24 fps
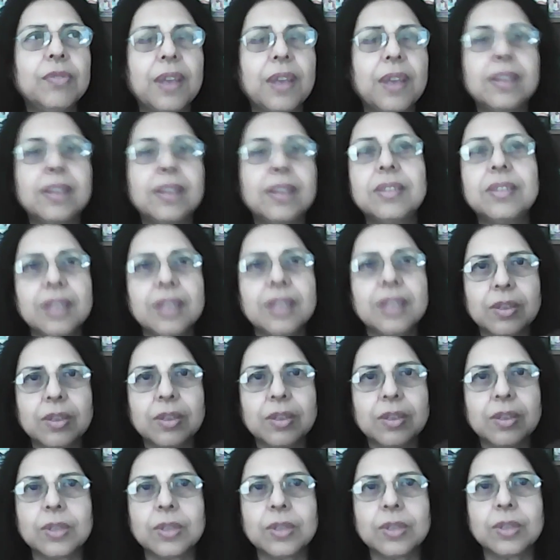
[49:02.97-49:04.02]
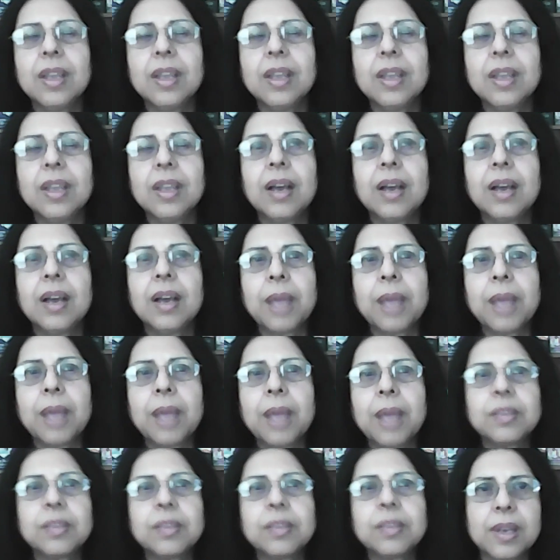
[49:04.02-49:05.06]
to final stage was my
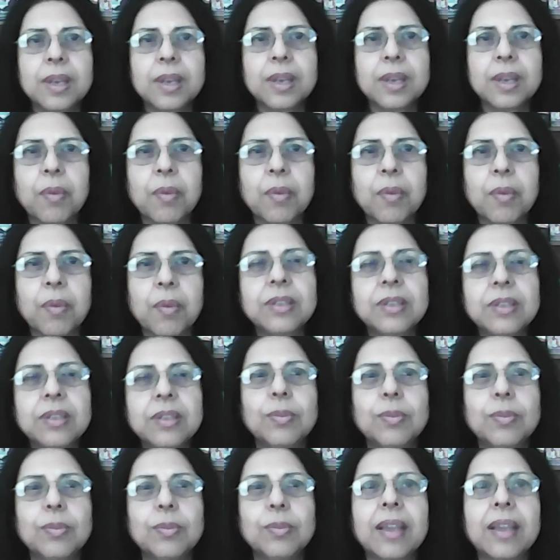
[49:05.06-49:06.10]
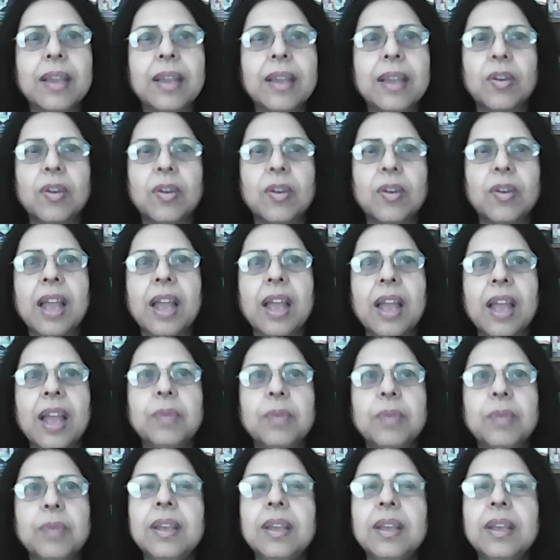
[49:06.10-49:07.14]
husband and I went to Bangalore and
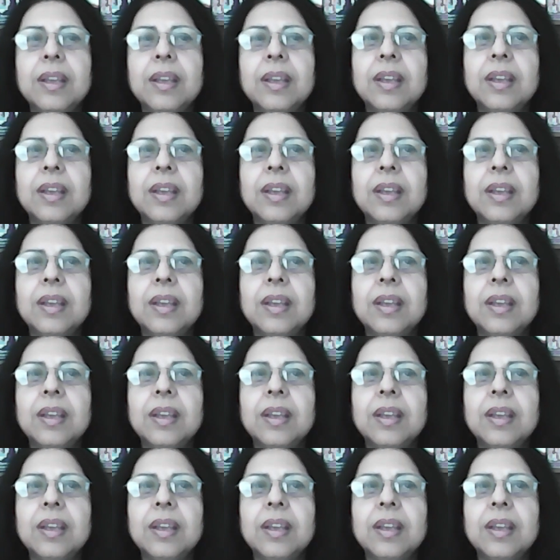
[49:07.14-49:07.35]
we